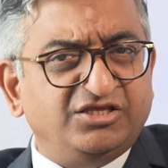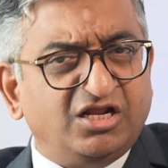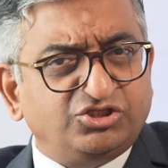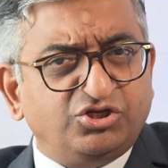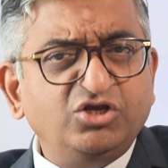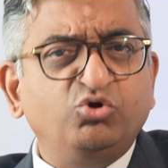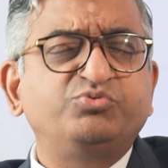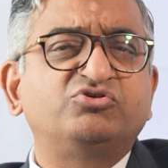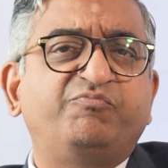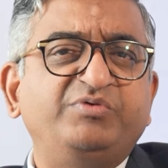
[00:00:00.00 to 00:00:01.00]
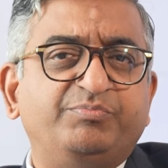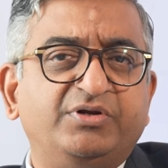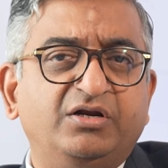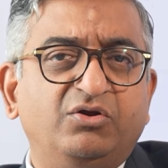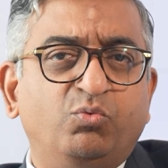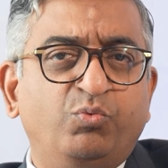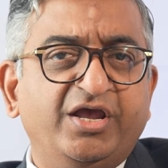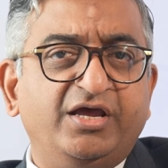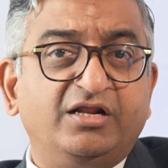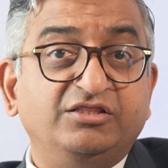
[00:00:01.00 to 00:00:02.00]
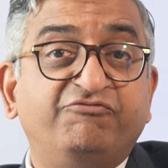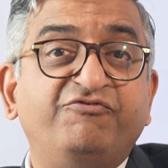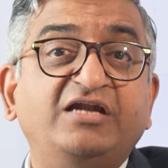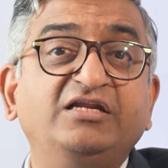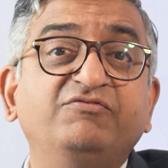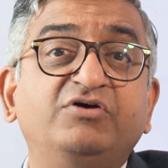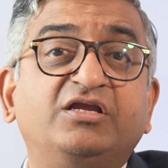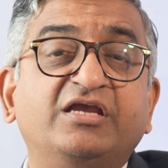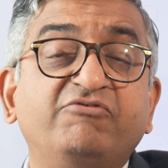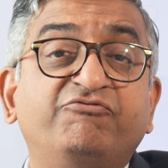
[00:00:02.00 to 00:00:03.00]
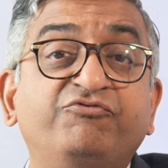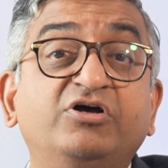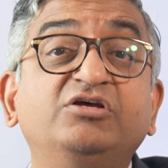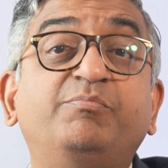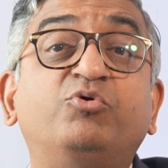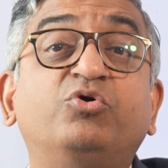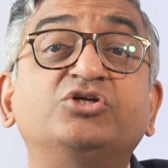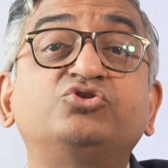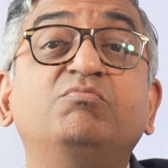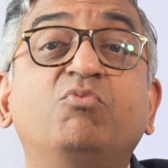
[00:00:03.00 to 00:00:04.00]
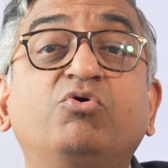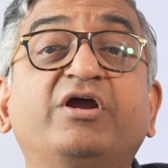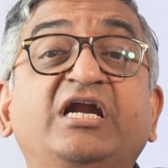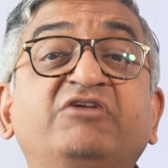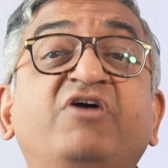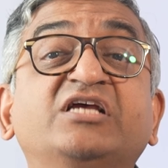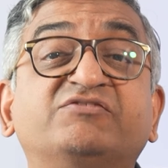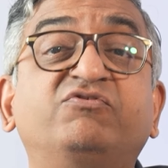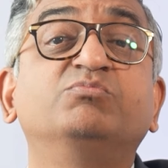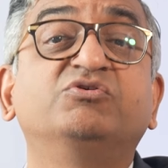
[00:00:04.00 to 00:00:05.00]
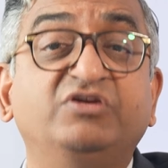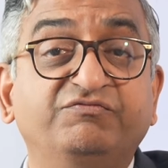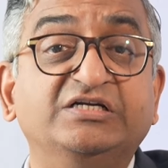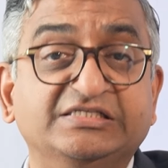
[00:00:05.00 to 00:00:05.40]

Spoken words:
There are three groups of people where the fatty liver can further progress to more advanced forms of liver